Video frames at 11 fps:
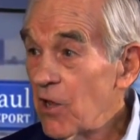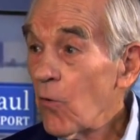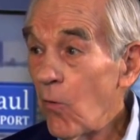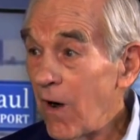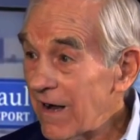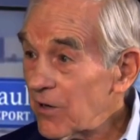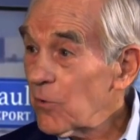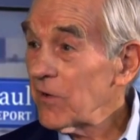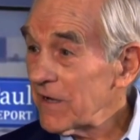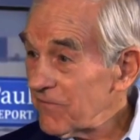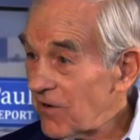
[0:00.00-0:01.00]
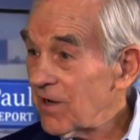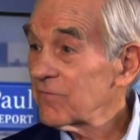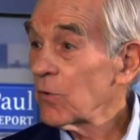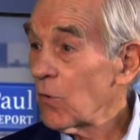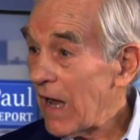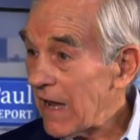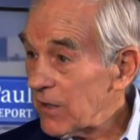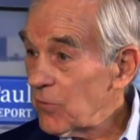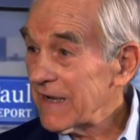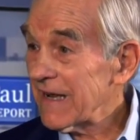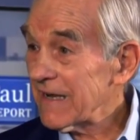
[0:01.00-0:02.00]
why are we involved and how do
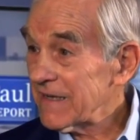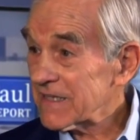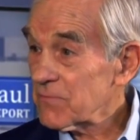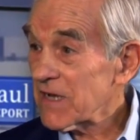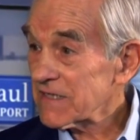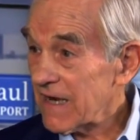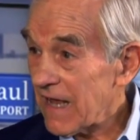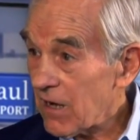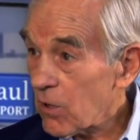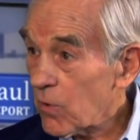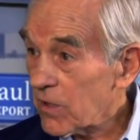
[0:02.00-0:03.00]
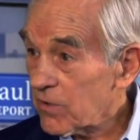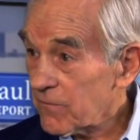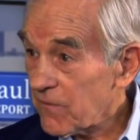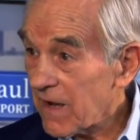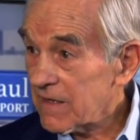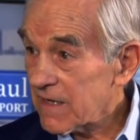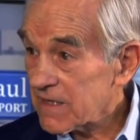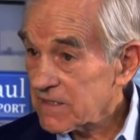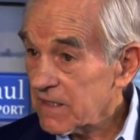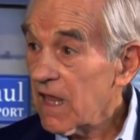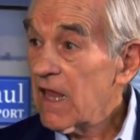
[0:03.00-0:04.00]
we get in this mess and how are we going to
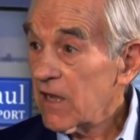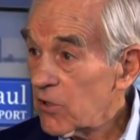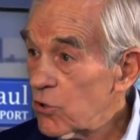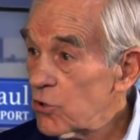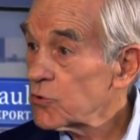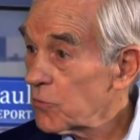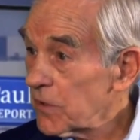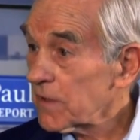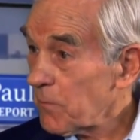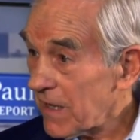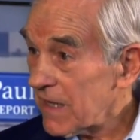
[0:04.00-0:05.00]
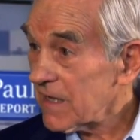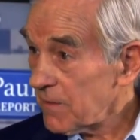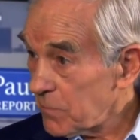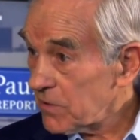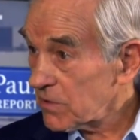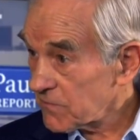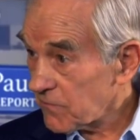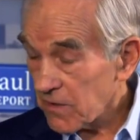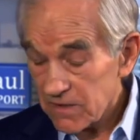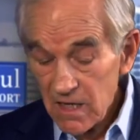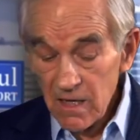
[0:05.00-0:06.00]
finance it and who's really paying the bills for
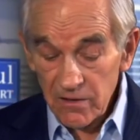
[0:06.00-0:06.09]
this.